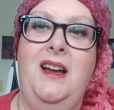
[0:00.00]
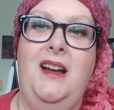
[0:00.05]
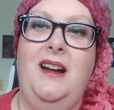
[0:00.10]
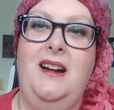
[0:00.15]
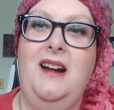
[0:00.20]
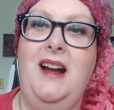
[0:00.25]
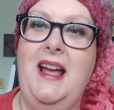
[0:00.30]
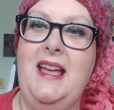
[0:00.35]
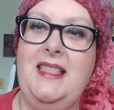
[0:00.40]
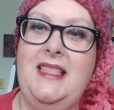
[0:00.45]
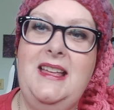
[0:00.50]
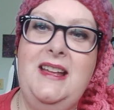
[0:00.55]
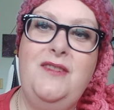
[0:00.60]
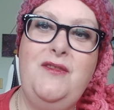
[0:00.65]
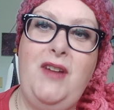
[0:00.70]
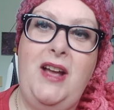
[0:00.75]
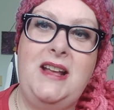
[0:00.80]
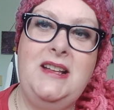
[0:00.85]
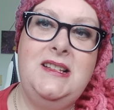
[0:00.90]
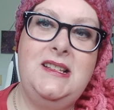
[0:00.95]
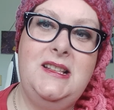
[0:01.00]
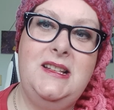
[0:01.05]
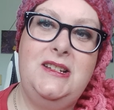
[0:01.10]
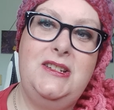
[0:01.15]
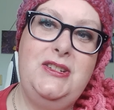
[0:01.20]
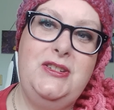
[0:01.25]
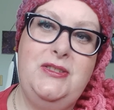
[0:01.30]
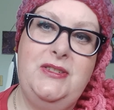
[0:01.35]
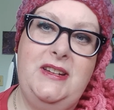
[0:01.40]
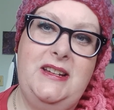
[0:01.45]
All right, the advice
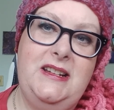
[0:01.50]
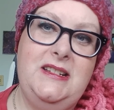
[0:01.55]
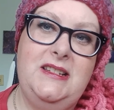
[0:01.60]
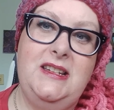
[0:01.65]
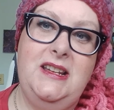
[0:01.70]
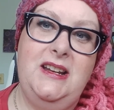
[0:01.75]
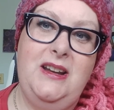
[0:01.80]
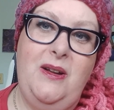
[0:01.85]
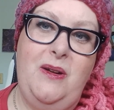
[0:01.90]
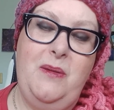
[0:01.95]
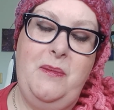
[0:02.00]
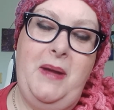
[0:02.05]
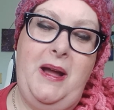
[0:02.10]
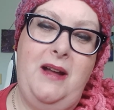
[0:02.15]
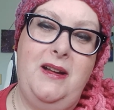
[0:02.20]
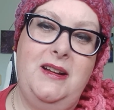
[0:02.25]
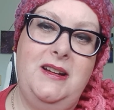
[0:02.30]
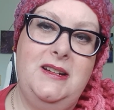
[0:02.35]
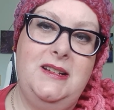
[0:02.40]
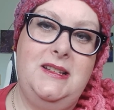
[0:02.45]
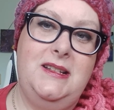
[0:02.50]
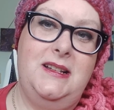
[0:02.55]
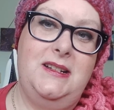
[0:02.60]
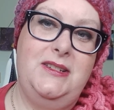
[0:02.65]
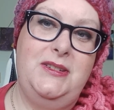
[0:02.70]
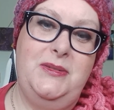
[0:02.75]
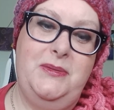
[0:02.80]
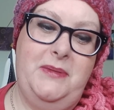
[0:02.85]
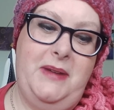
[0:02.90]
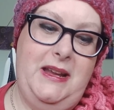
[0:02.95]
that you need to know about your
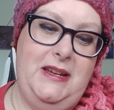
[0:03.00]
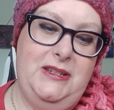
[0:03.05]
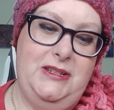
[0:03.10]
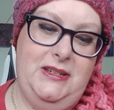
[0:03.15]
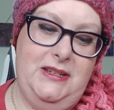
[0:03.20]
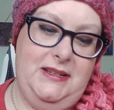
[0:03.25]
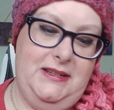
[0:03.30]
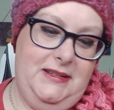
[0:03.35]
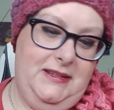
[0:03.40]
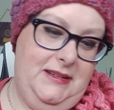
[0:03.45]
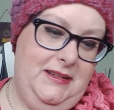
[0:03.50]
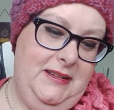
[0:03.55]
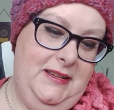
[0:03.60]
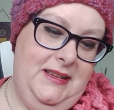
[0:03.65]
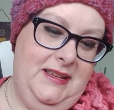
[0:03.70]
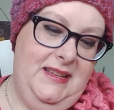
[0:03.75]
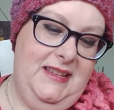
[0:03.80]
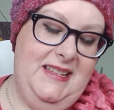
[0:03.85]
situation.